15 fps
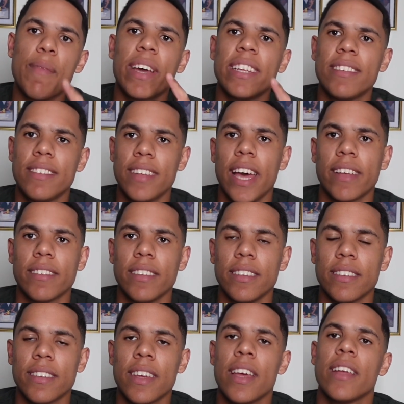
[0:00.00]
against the
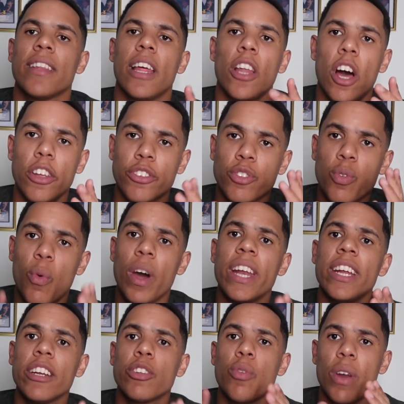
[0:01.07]
Texans, they lost
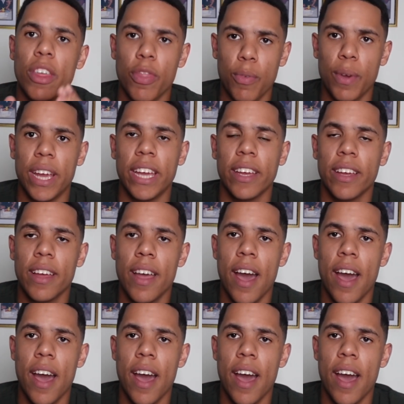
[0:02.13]
20-23.